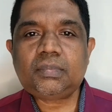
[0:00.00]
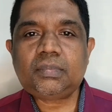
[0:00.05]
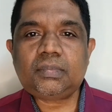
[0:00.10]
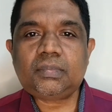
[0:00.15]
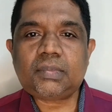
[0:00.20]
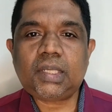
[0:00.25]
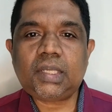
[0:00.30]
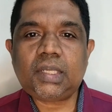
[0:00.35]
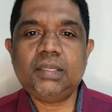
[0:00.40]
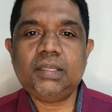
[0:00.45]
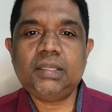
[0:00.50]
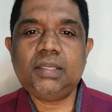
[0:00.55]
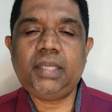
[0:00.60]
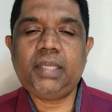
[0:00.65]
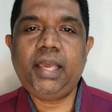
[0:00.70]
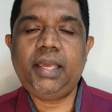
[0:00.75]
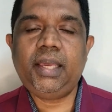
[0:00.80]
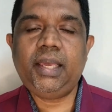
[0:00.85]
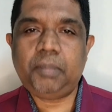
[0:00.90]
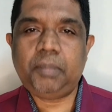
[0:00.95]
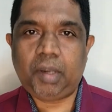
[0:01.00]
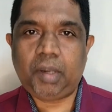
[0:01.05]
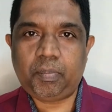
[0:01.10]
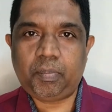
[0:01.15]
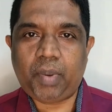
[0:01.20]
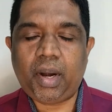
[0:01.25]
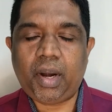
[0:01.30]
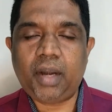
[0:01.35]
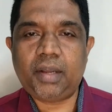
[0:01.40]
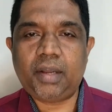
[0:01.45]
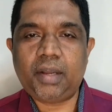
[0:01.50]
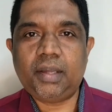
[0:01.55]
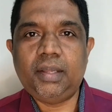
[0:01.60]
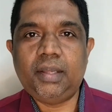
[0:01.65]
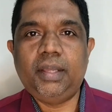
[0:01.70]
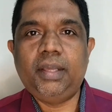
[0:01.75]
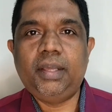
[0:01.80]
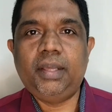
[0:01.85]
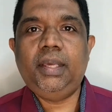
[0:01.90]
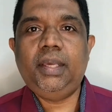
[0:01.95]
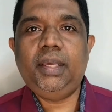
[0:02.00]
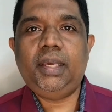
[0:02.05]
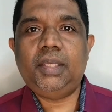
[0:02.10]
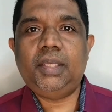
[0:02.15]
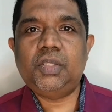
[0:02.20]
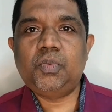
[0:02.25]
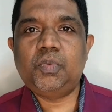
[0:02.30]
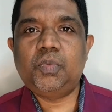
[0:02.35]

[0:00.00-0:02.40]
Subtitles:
stay apart is by